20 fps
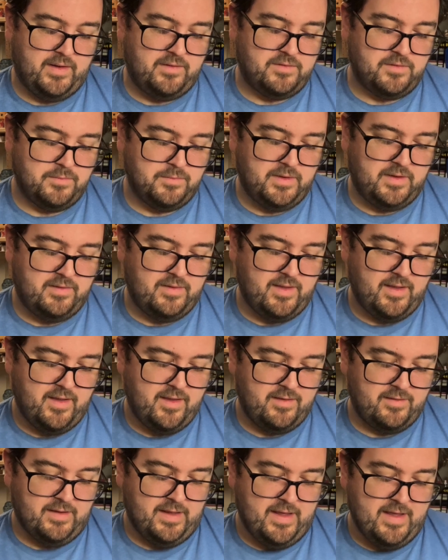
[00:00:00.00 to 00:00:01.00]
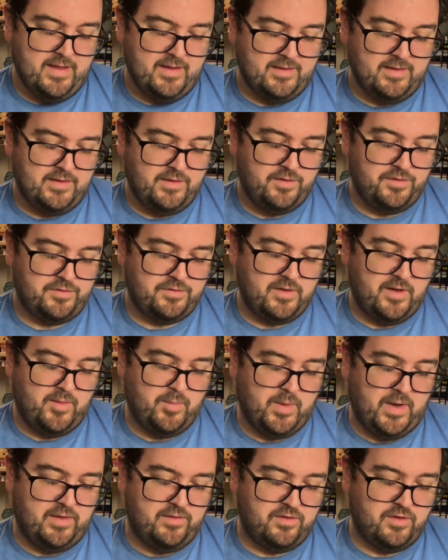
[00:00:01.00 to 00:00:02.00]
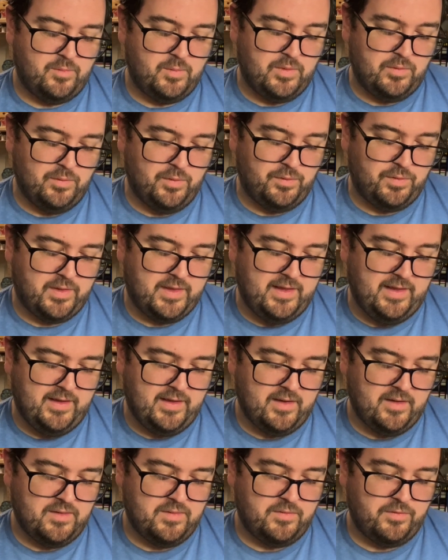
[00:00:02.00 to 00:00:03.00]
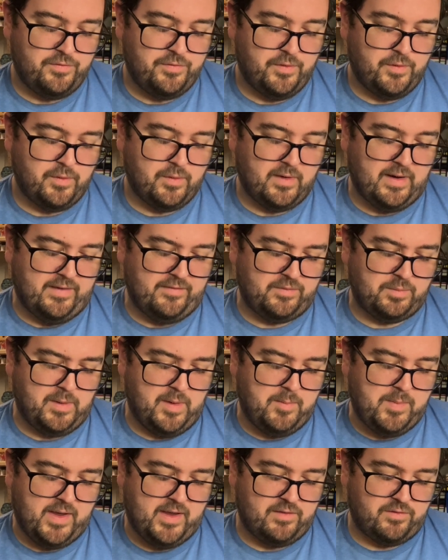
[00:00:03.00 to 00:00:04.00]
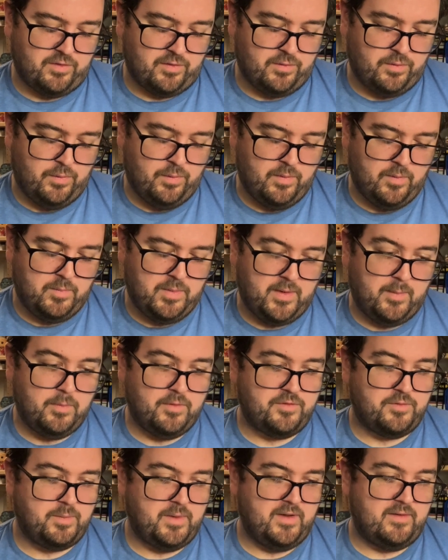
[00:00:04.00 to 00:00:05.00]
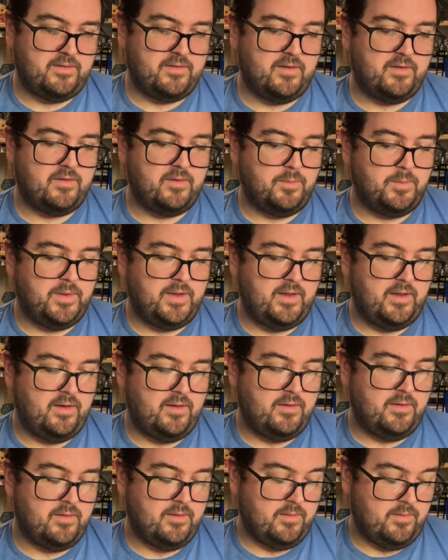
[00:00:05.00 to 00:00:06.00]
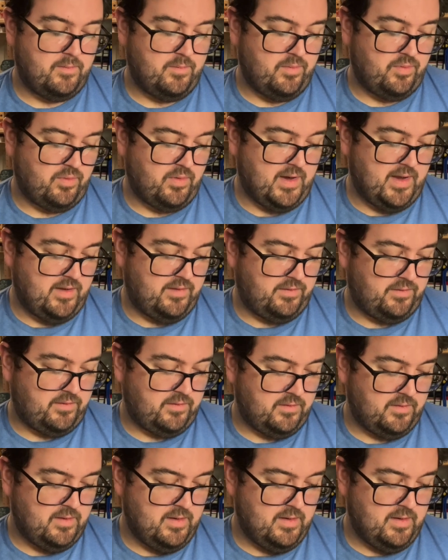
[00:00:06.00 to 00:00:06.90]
to read that. Illustrated by Jim and Ruth Keegan. Photographs by Patrick Lohr. Published by Centipede Press.